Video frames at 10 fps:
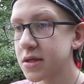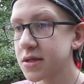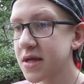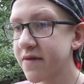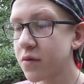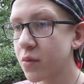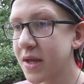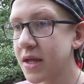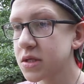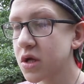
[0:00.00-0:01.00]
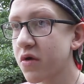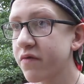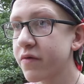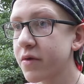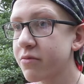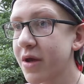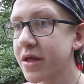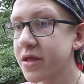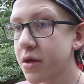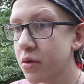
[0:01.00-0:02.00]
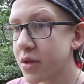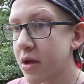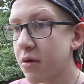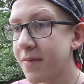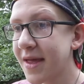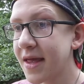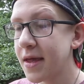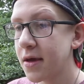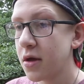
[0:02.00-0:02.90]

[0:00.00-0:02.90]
7 weeks of radiotherapy.